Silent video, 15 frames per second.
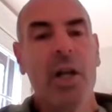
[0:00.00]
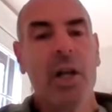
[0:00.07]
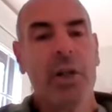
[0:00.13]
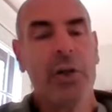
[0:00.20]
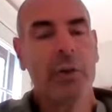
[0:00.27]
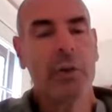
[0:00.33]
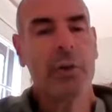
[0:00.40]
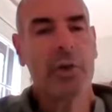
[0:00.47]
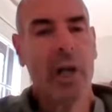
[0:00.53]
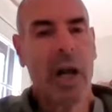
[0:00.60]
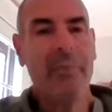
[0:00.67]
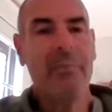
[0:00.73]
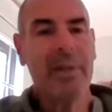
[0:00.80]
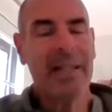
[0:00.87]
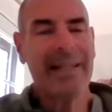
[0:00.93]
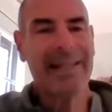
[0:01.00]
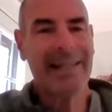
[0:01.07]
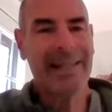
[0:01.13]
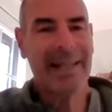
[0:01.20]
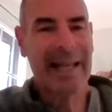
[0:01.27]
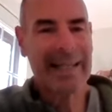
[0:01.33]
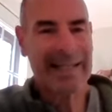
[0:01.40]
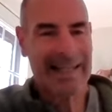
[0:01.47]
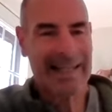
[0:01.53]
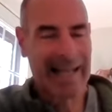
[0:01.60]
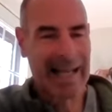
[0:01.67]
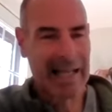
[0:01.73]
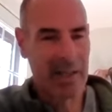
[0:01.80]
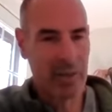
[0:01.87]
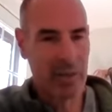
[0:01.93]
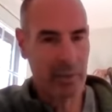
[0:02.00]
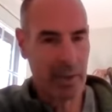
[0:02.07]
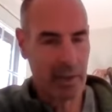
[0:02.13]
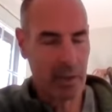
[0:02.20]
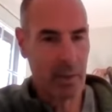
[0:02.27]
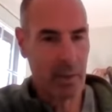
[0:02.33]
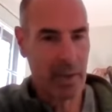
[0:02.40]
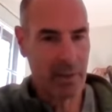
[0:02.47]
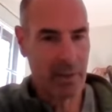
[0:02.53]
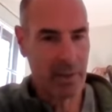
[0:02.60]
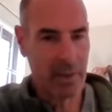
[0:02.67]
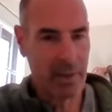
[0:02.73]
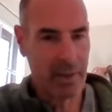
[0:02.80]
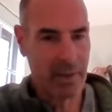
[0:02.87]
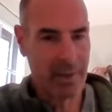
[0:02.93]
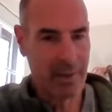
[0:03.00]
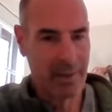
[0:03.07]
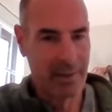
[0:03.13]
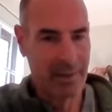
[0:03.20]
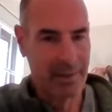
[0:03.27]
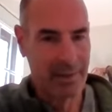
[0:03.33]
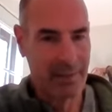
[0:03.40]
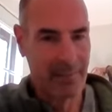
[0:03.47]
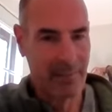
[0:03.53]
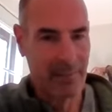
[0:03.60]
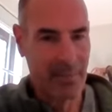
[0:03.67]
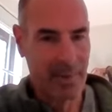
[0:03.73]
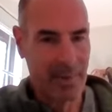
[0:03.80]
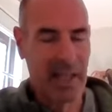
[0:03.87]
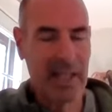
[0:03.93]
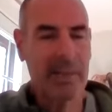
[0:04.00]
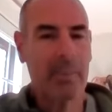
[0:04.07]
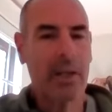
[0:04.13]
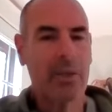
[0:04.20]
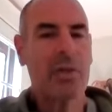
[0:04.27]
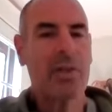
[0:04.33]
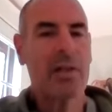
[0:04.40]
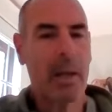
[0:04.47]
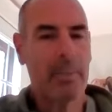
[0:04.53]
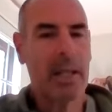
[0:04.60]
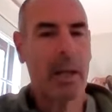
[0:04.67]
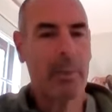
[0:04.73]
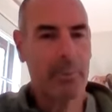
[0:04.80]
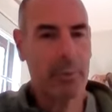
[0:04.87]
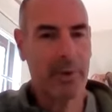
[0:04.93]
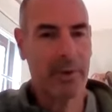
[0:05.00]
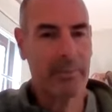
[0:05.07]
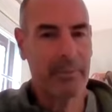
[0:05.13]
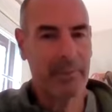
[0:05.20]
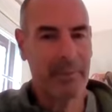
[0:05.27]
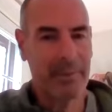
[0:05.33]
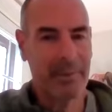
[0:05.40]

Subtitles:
Your job is less answering the questions as much as coming up with them.